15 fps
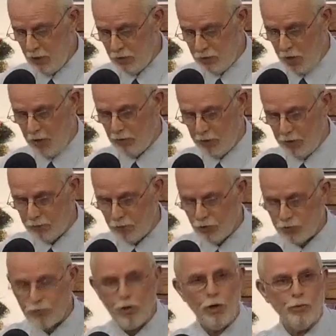generally, if
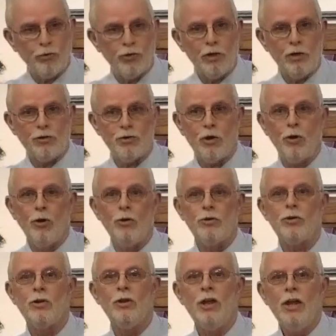there's troubles in a
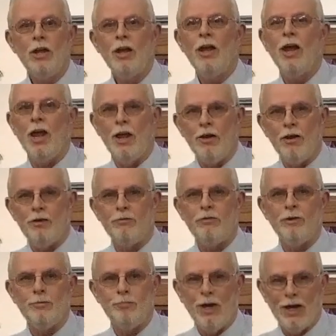church,
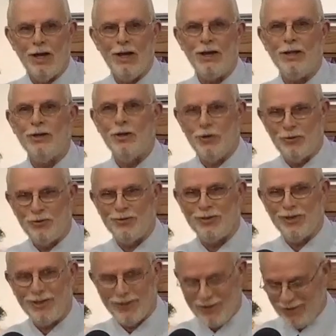everybody knows
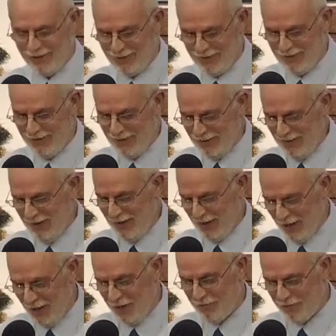it.
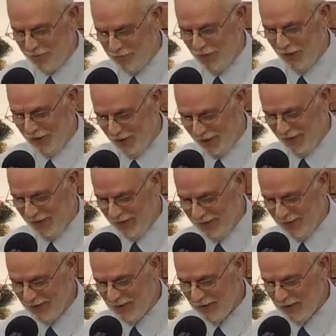Everybody.
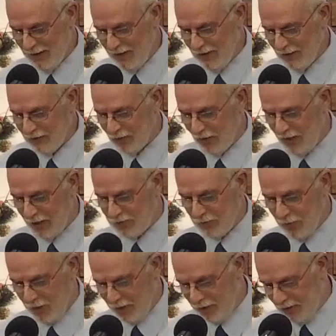So that's
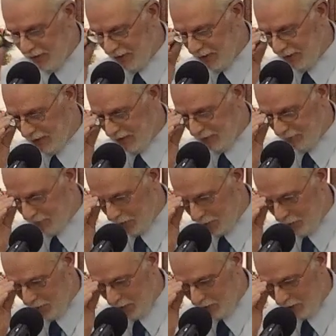what uh, we're
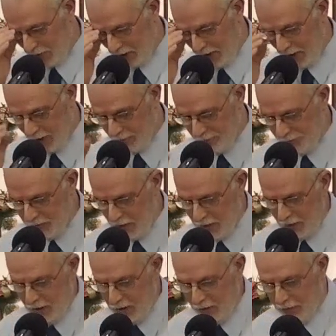going to be looking at.
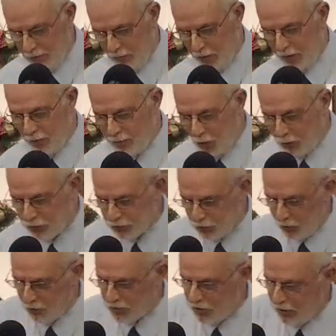One of the most
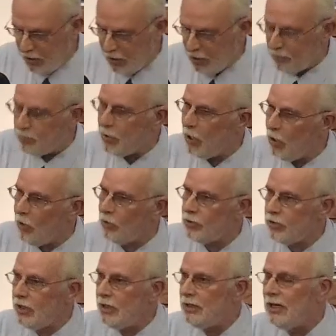searching and
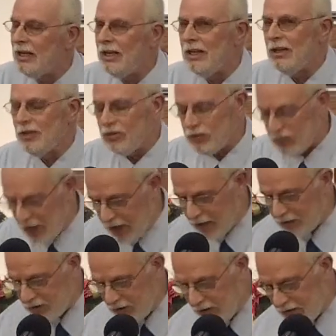piercing
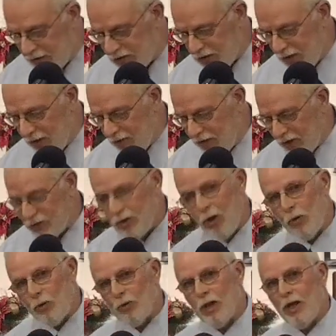sections of this
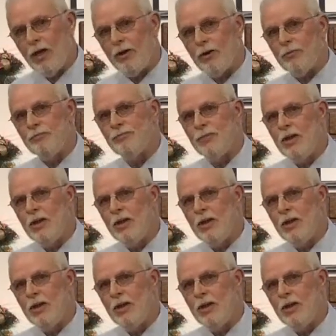whole letter,